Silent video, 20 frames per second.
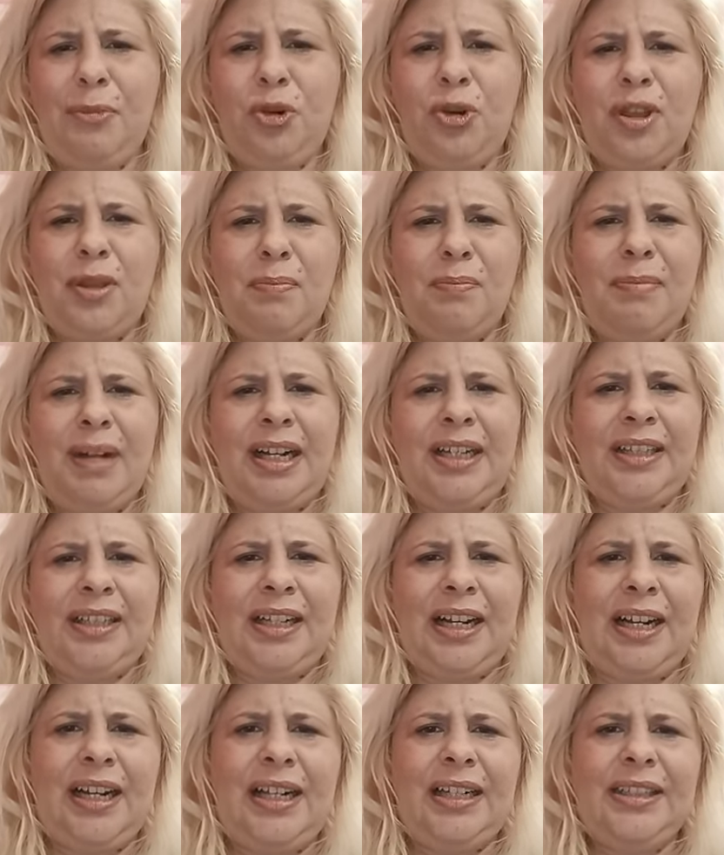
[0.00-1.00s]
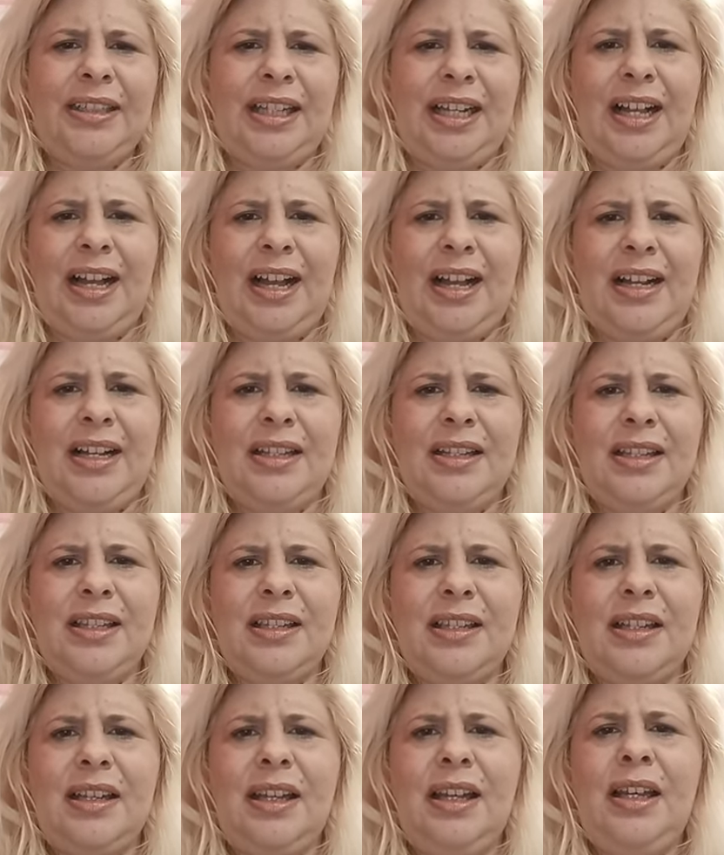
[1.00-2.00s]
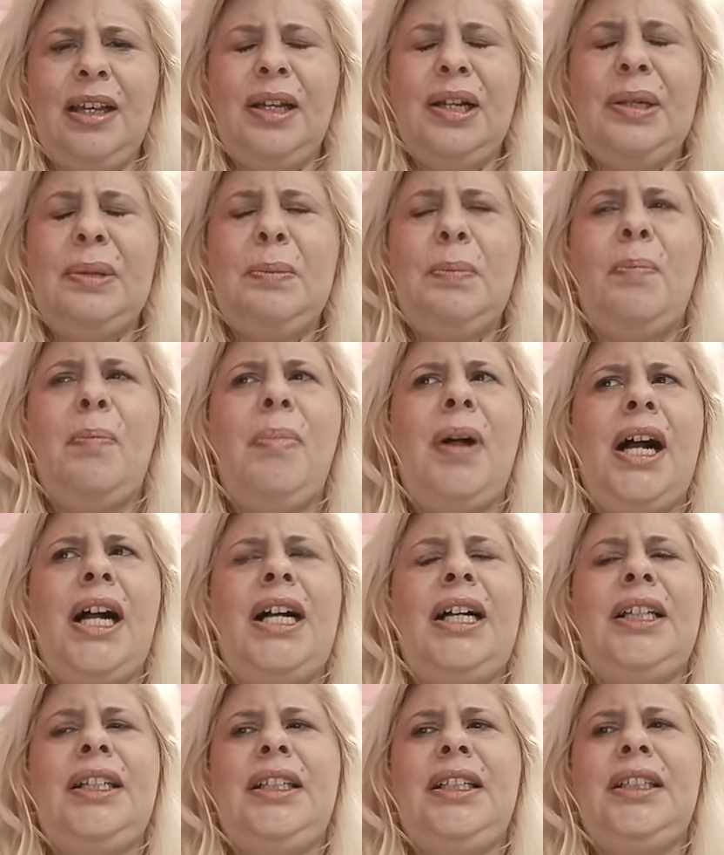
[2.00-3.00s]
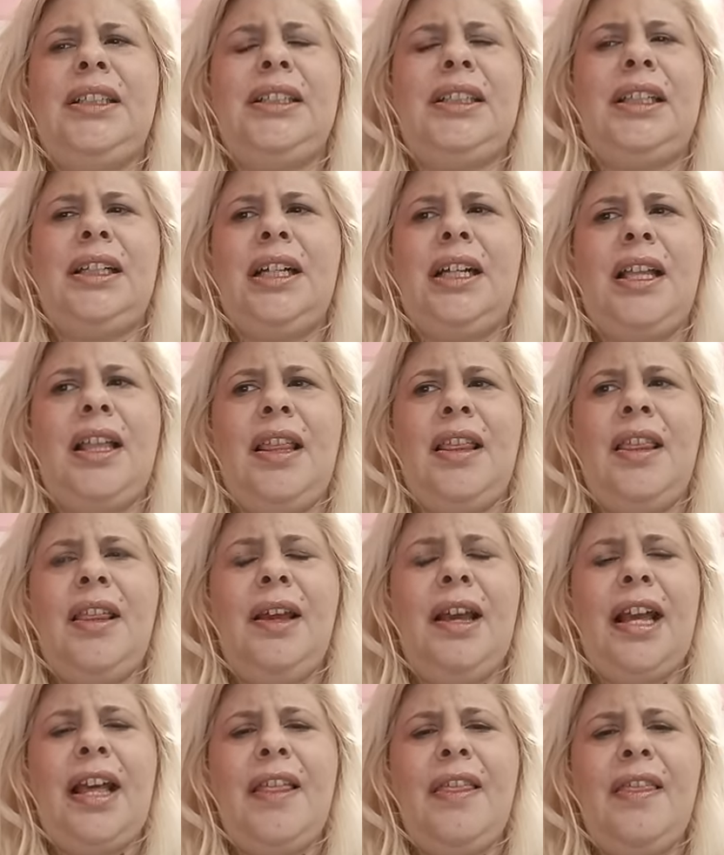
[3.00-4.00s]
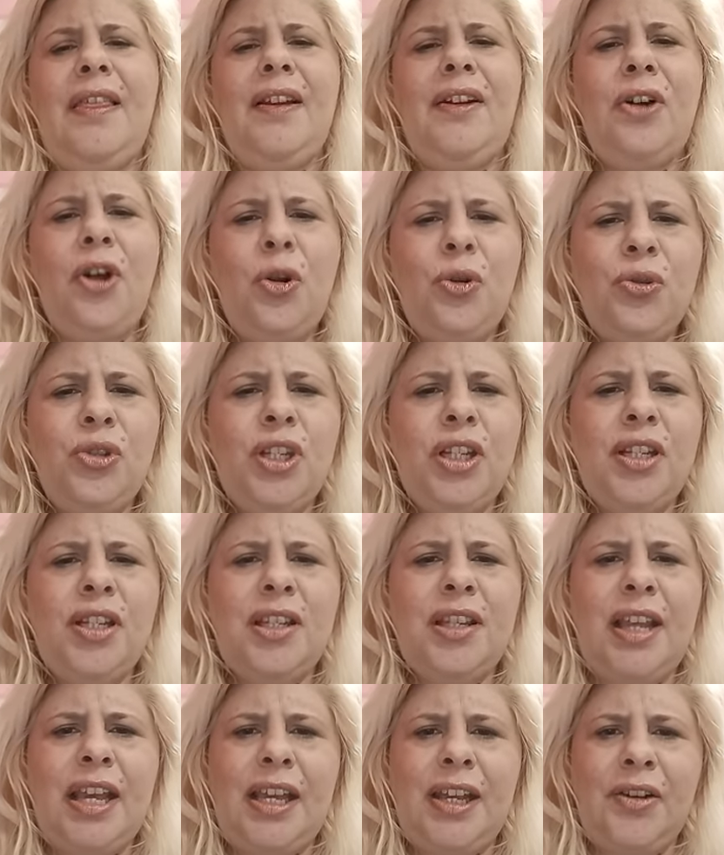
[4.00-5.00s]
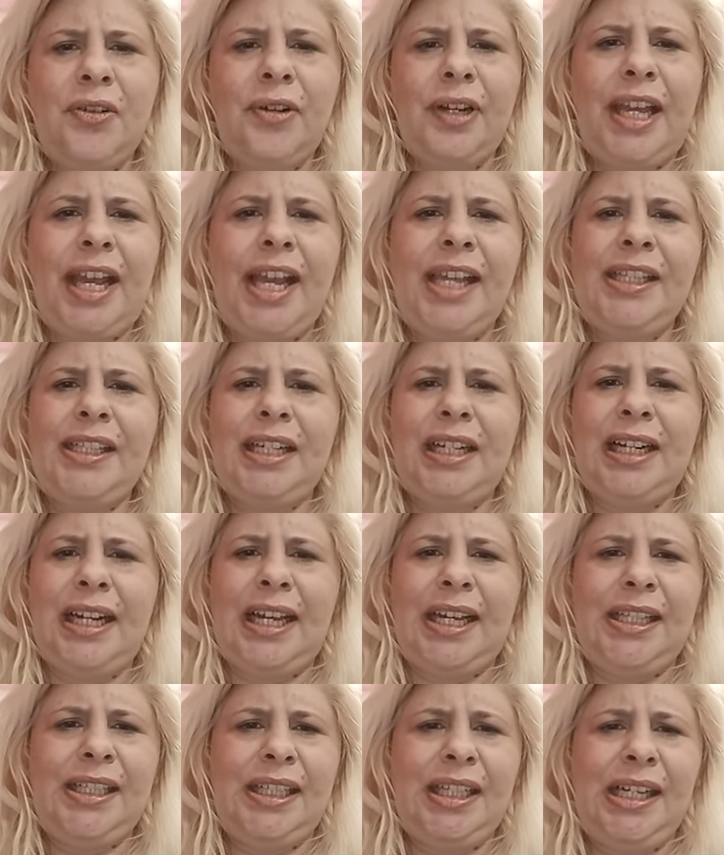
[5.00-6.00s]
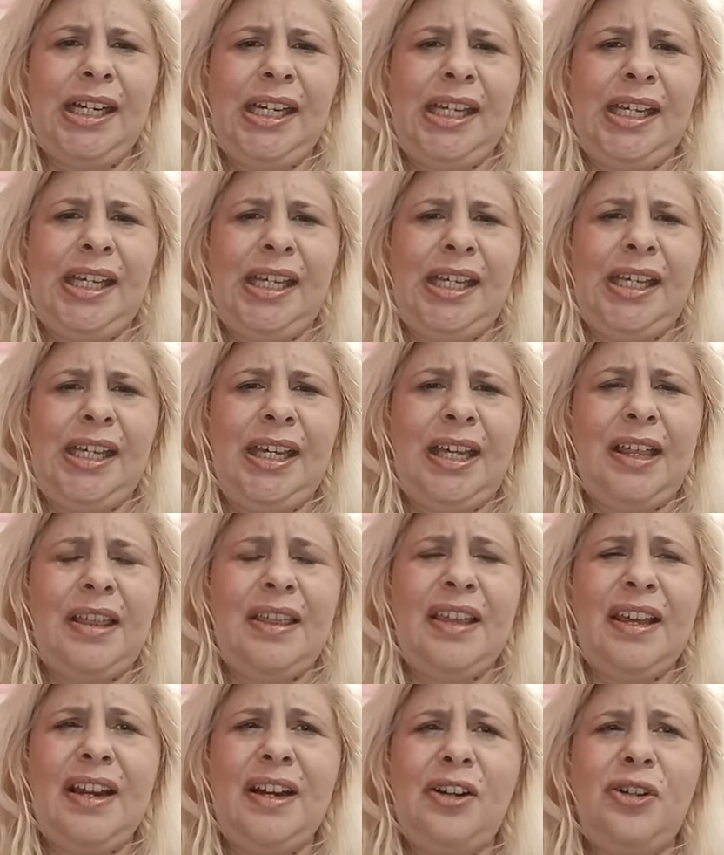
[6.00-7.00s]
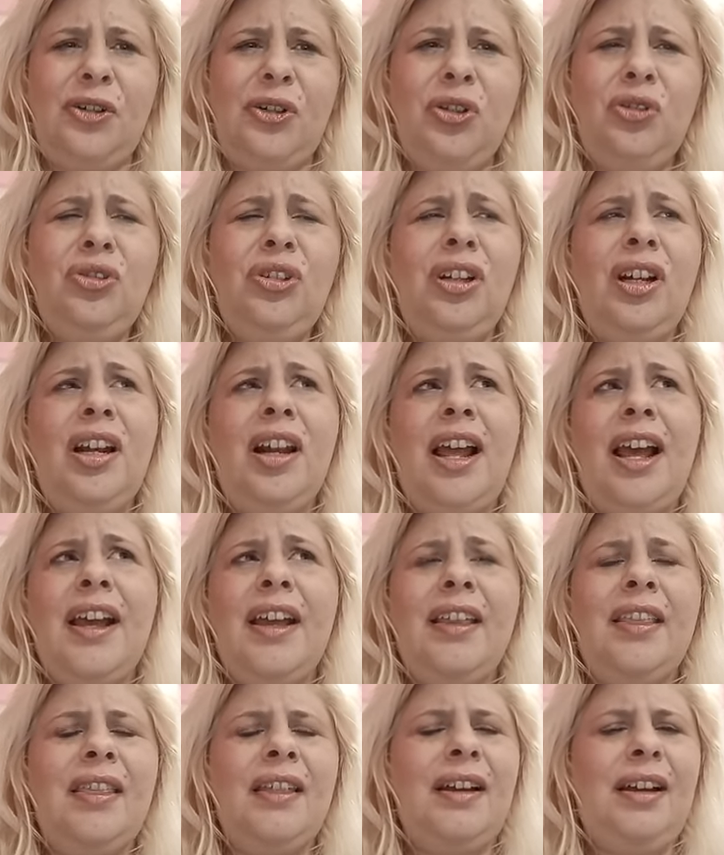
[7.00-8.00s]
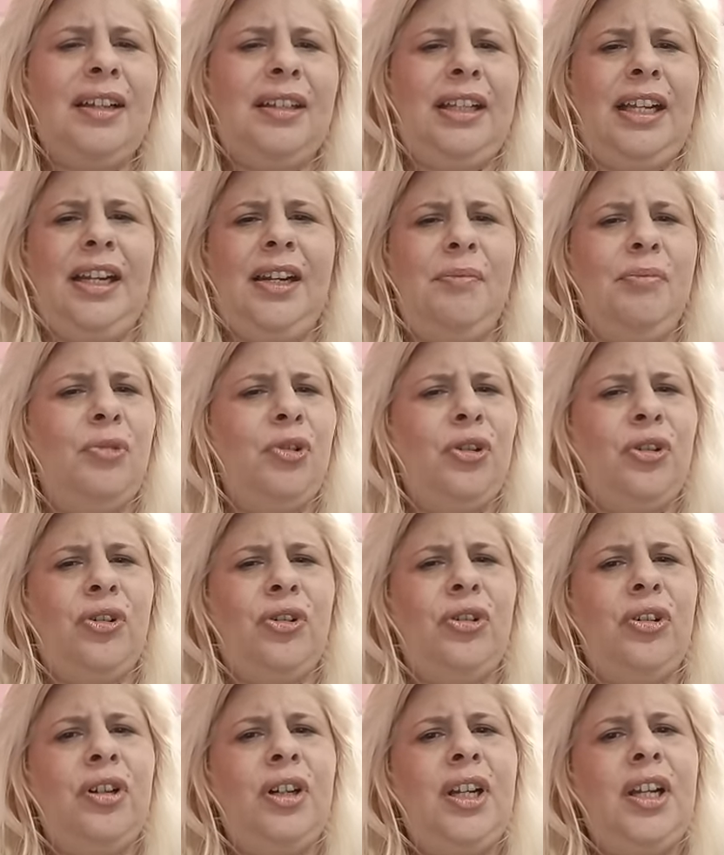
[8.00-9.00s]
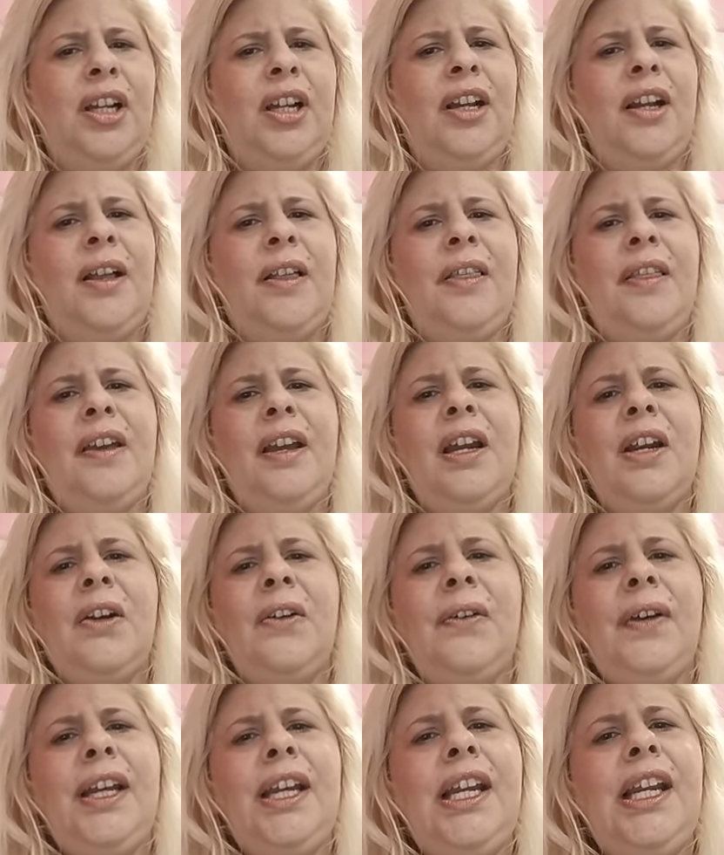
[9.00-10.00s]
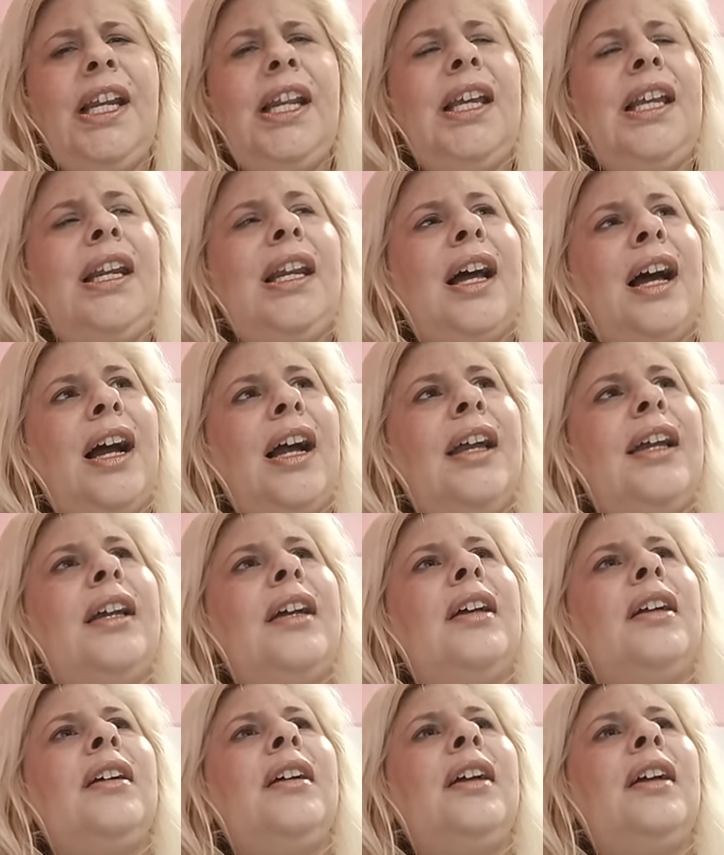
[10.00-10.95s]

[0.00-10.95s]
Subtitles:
with bad aldehydes. But the roses they create lately, they are not like that anymore. They are really like